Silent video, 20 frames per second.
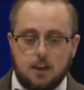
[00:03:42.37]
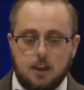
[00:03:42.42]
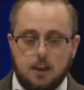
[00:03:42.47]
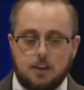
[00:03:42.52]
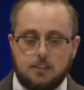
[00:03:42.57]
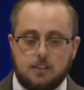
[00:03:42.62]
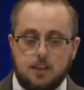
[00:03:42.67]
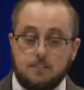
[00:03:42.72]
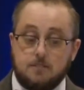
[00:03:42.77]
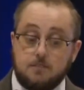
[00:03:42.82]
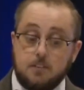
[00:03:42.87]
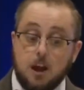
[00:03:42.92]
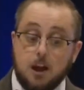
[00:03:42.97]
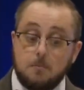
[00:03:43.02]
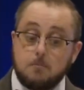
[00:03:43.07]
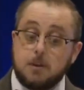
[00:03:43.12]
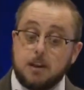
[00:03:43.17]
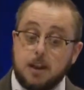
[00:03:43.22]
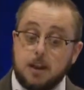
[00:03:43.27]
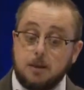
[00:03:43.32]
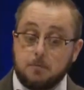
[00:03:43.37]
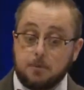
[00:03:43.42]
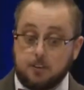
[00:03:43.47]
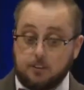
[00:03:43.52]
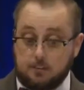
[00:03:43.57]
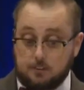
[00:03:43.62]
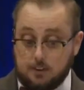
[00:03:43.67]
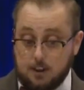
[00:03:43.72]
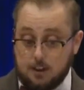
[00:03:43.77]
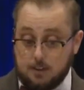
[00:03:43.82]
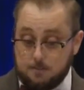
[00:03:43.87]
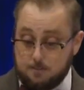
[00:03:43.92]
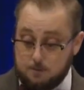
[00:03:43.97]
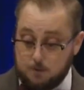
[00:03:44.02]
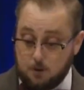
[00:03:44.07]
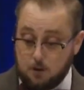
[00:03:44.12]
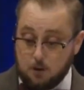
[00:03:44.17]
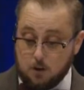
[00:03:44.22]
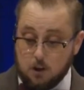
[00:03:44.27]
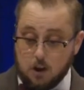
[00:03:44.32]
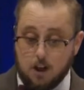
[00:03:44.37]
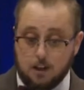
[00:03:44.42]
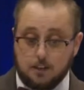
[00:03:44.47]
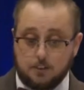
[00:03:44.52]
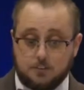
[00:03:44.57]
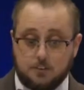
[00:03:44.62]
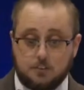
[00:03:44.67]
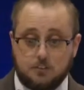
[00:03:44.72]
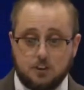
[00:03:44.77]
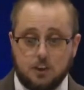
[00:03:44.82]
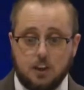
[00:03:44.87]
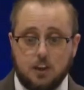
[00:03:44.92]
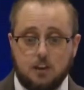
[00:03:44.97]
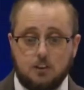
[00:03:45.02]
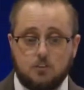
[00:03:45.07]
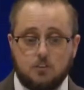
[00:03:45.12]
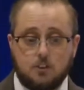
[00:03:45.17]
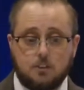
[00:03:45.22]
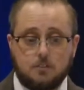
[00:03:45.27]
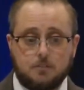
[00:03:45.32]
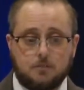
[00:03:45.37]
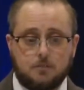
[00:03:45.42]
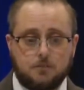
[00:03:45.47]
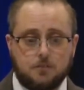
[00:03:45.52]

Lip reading: and they've not been able to save for her college education.